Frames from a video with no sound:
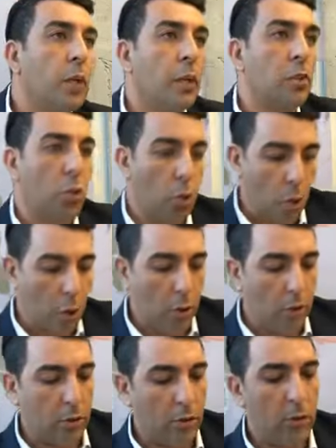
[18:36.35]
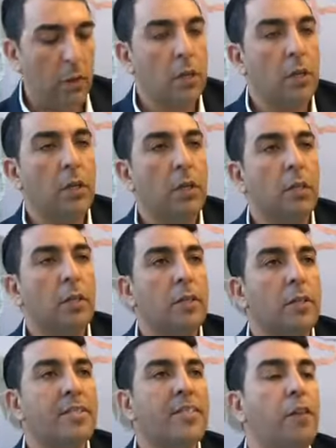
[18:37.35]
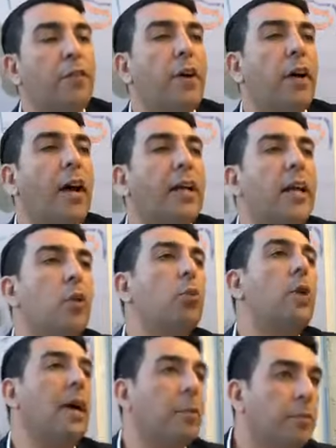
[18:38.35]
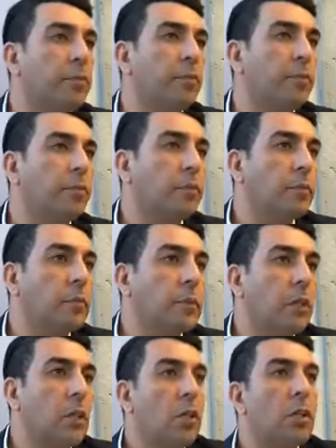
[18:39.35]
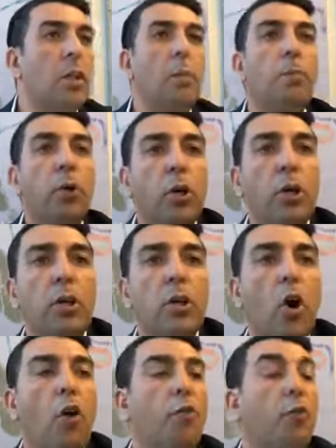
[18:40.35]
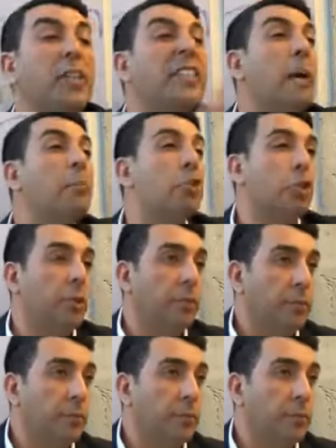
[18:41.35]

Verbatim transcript: It's called Sefer HaGeula, the book of redemption.